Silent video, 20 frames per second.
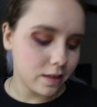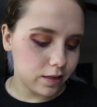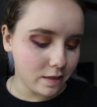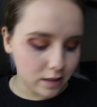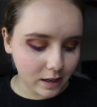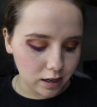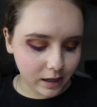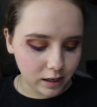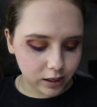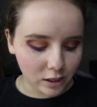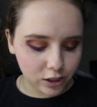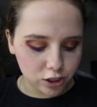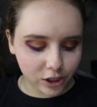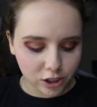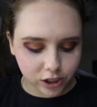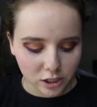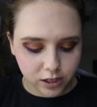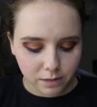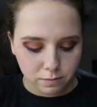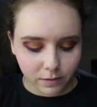The
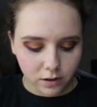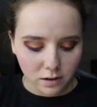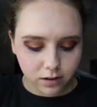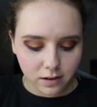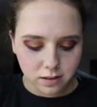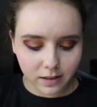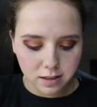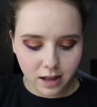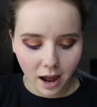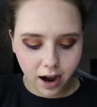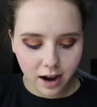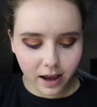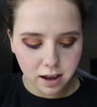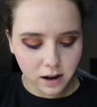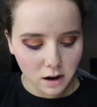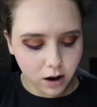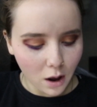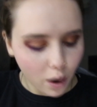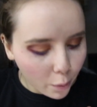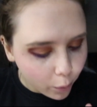shimmer that
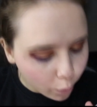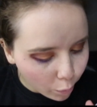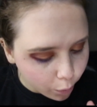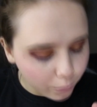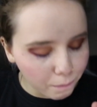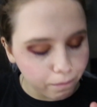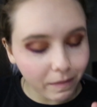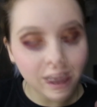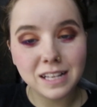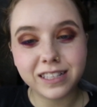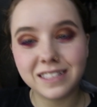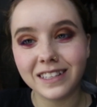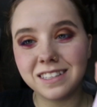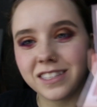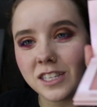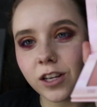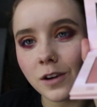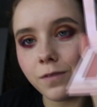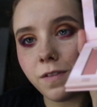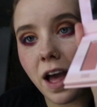it makes
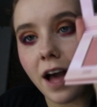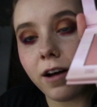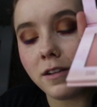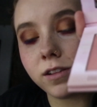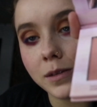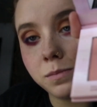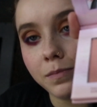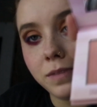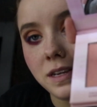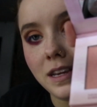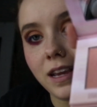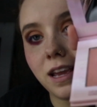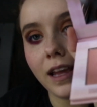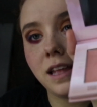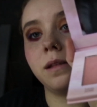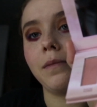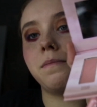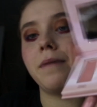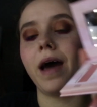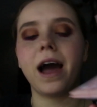itself out to be
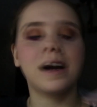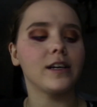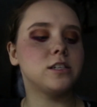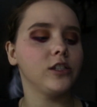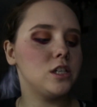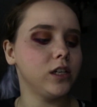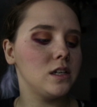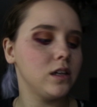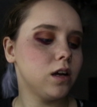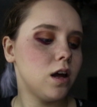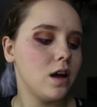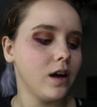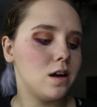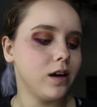in the packaging